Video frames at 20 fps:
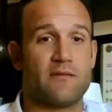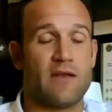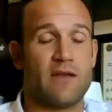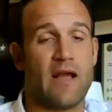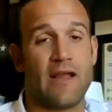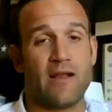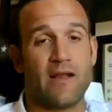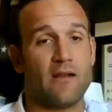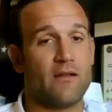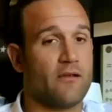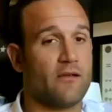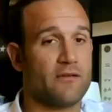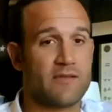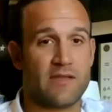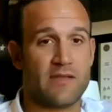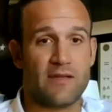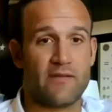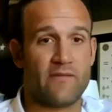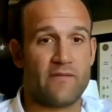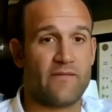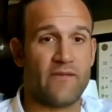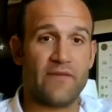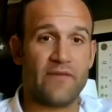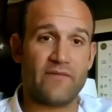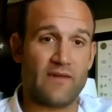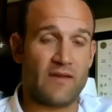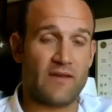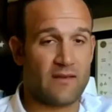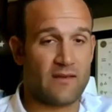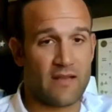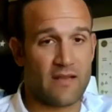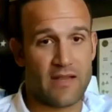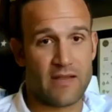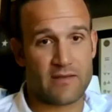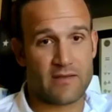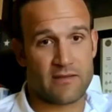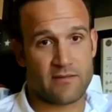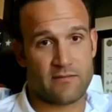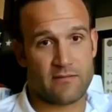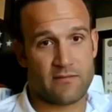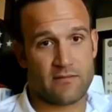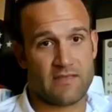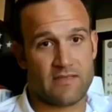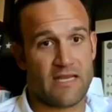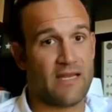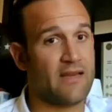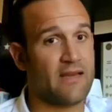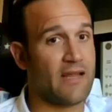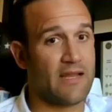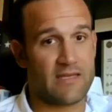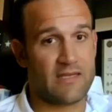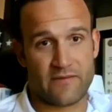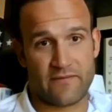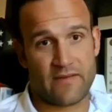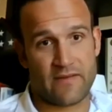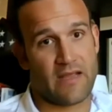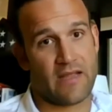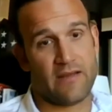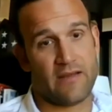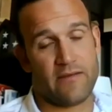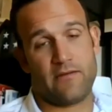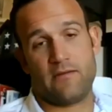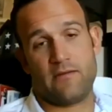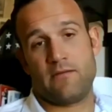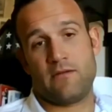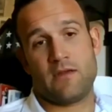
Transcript: I can close it in 15 days, 10 days if I had to.